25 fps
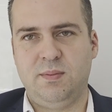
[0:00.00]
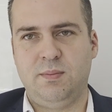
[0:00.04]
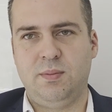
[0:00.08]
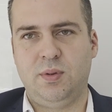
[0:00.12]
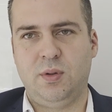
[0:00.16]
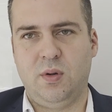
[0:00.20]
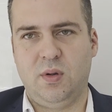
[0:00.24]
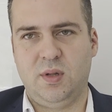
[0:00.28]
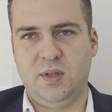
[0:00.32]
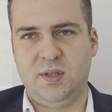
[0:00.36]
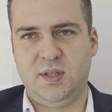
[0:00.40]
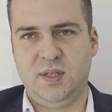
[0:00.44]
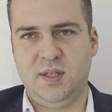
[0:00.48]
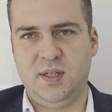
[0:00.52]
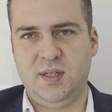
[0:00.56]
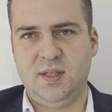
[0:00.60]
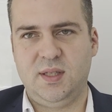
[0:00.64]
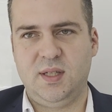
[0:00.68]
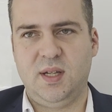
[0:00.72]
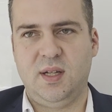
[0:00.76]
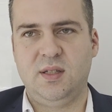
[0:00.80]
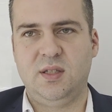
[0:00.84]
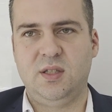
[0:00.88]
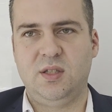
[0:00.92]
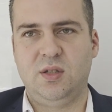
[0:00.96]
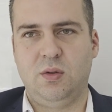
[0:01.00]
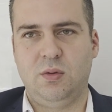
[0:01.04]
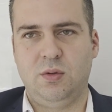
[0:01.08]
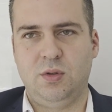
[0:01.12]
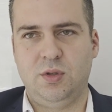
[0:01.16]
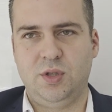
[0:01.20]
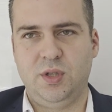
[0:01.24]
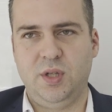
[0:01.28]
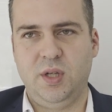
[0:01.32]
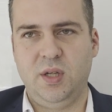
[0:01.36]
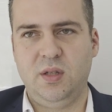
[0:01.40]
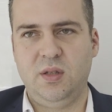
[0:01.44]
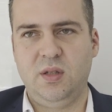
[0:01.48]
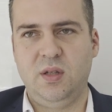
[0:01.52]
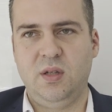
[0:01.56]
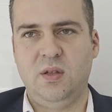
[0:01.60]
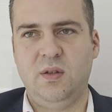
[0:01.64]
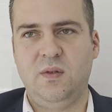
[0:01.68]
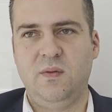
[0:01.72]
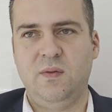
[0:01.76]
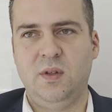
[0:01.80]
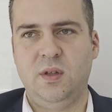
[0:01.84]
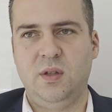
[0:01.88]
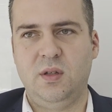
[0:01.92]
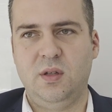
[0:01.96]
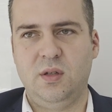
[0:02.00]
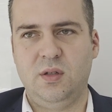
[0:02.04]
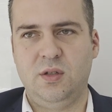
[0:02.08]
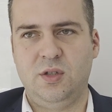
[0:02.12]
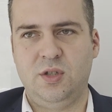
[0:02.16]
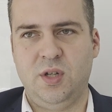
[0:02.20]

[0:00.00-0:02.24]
process associated with